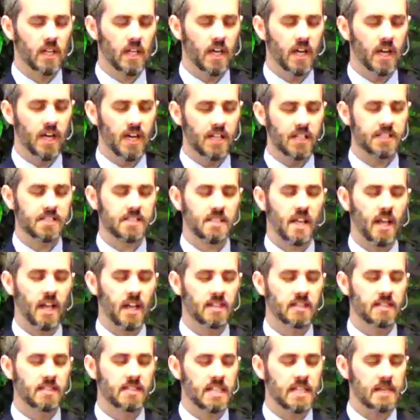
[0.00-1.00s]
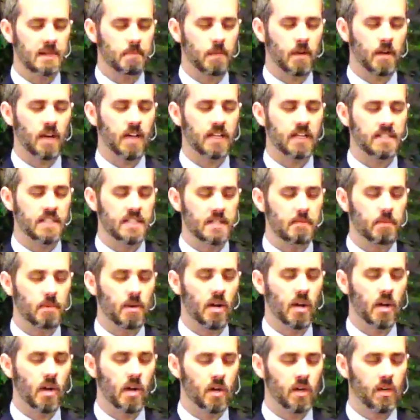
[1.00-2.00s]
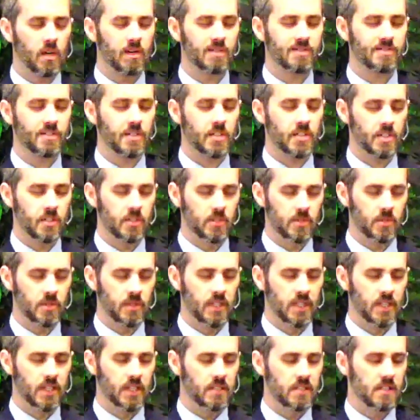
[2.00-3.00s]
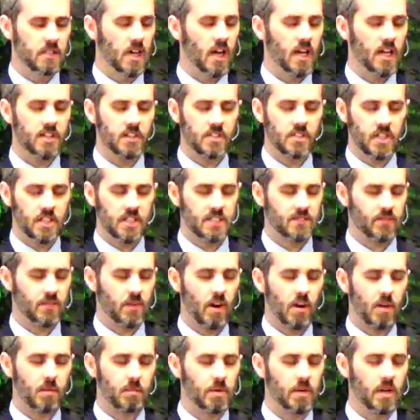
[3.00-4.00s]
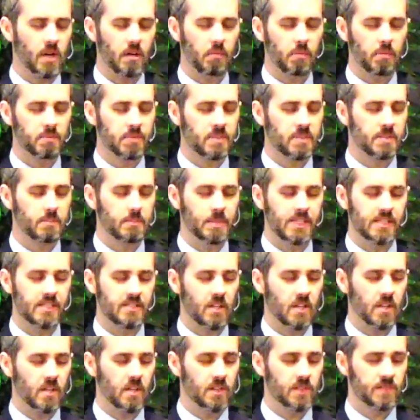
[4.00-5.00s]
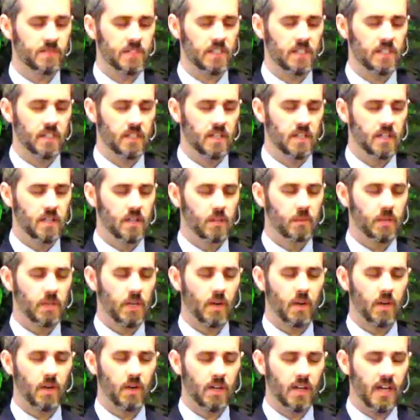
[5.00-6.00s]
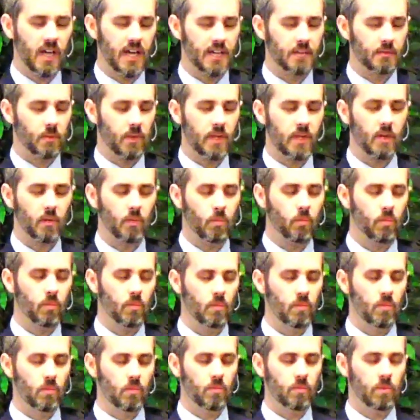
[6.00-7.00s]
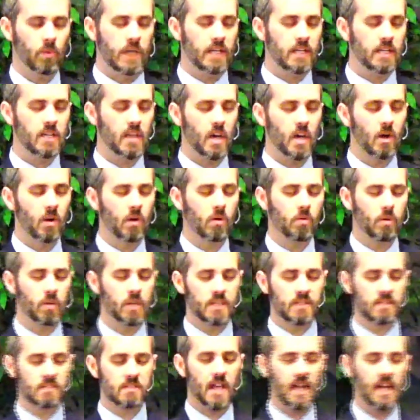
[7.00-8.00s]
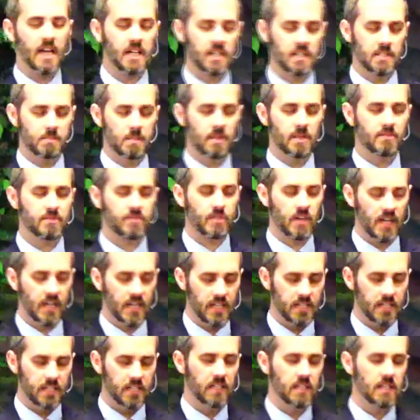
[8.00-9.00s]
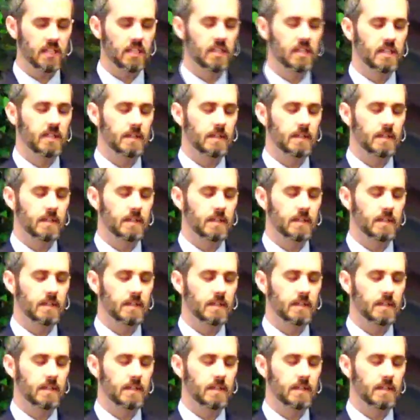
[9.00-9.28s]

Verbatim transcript: us a deeper and deeper hunger for you, not just for our problems to be solved. When our God, we we know what it's like to be afraid,